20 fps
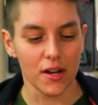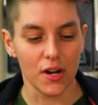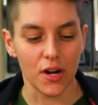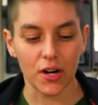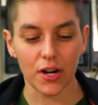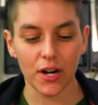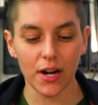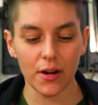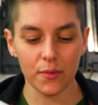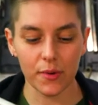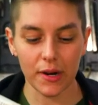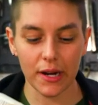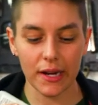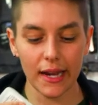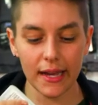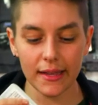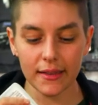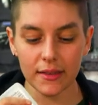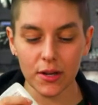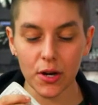All right, we're
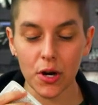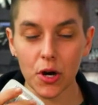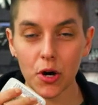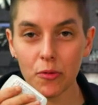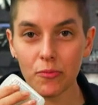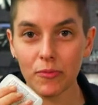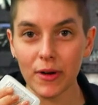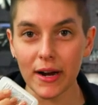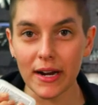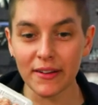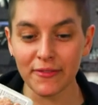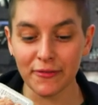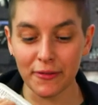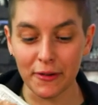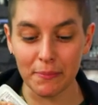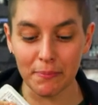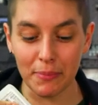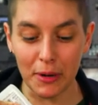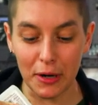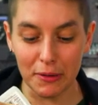getting the home ready
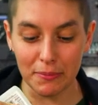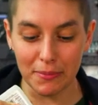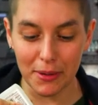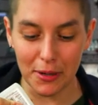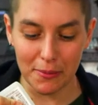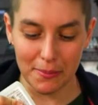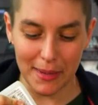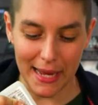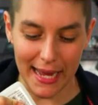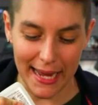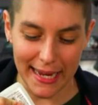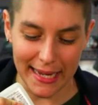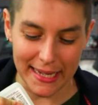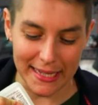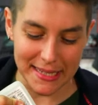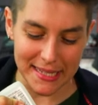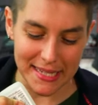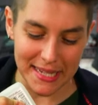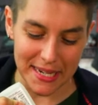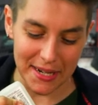for bird
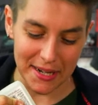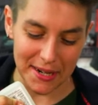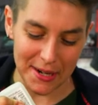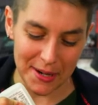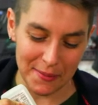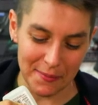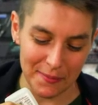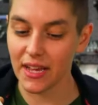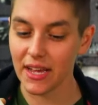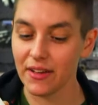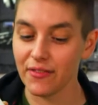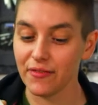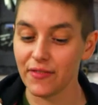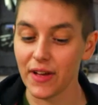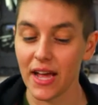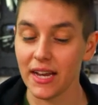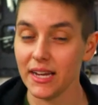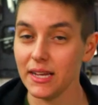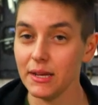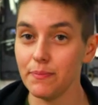baggins here. If
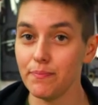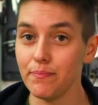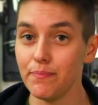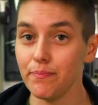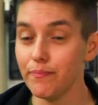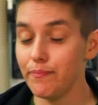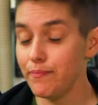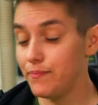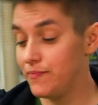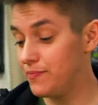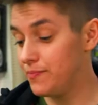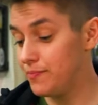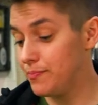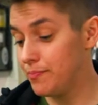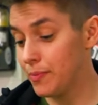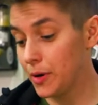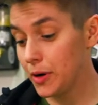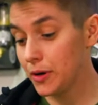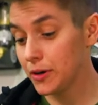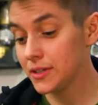any
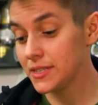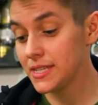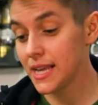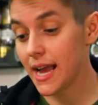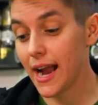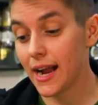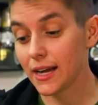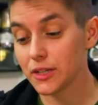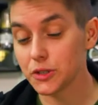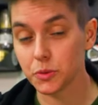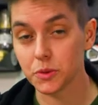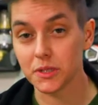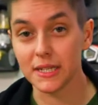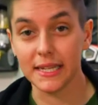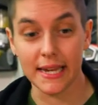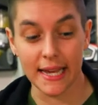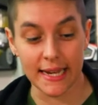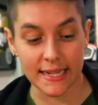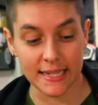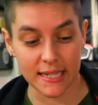birds
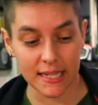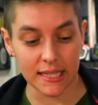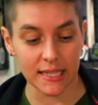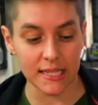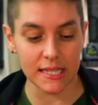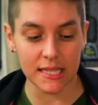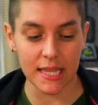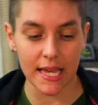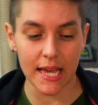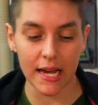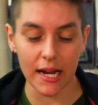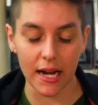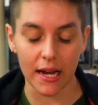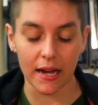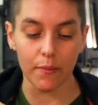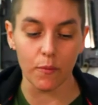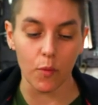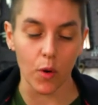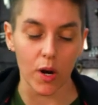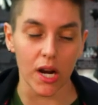actually nest in this thing, I
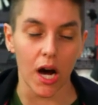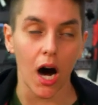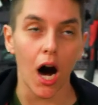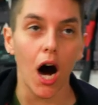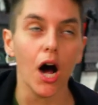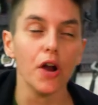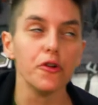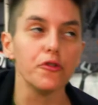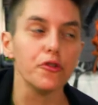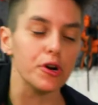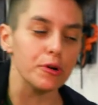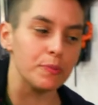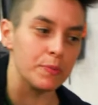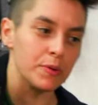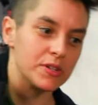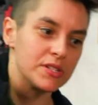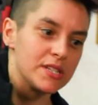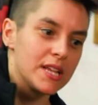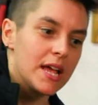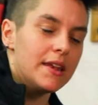am
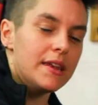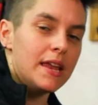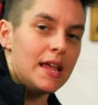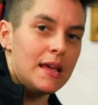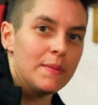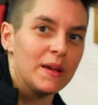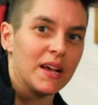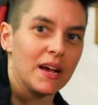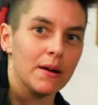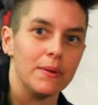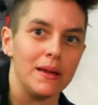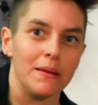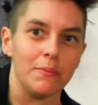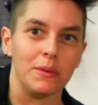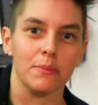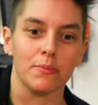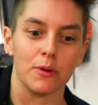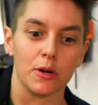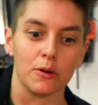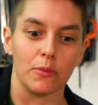100% naming a
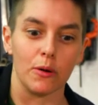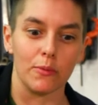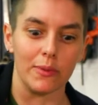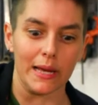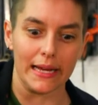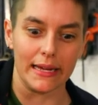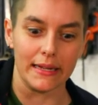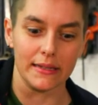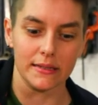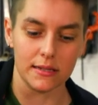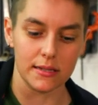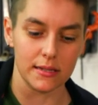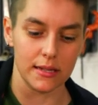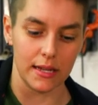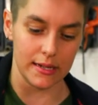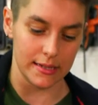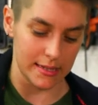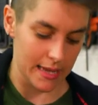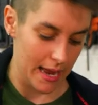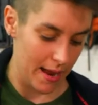baby bird Bobangans.
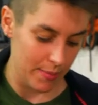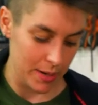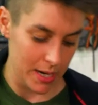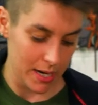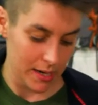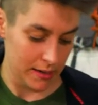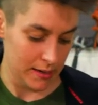That is happening.